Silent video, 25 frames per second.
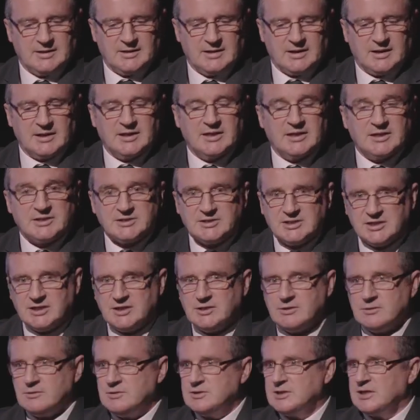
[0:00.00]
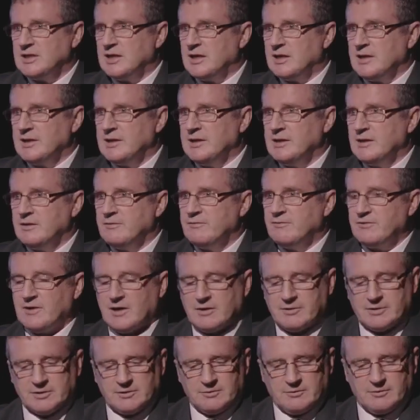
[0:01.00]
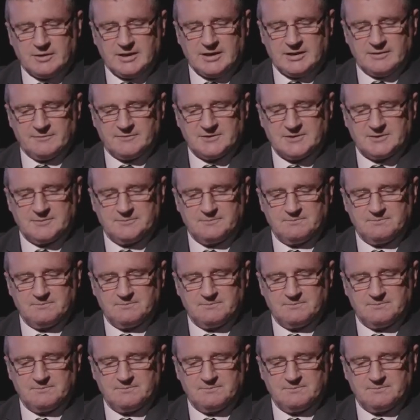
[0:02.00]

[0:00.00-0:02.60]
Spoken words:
and continued to lie in foreign graves.